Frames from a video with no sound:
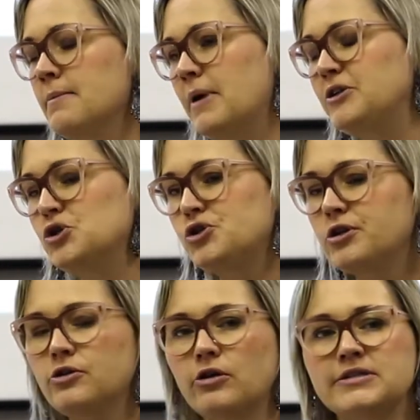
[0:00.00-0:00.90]
but you're
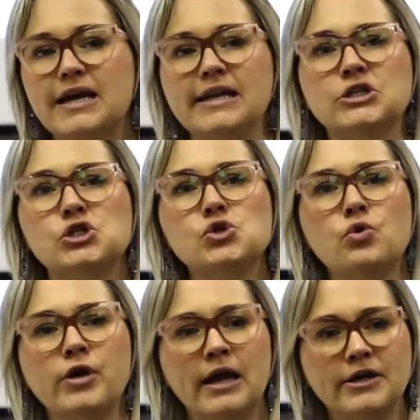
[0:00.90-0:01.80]
still not telling a
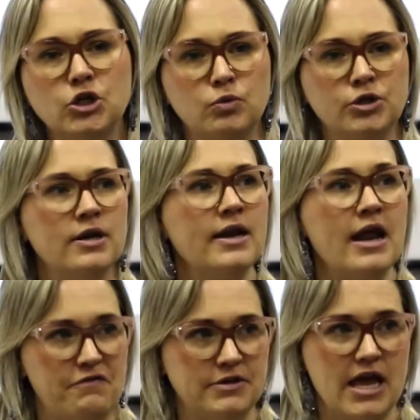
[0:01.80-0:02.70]
story like you would in an
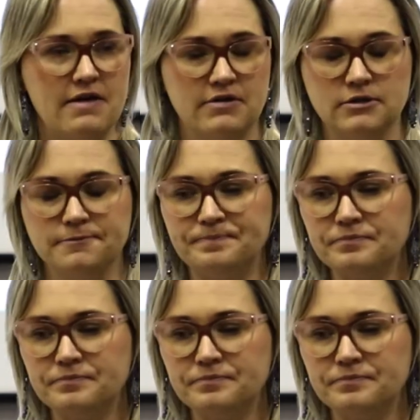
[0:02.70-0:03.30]
affidavit.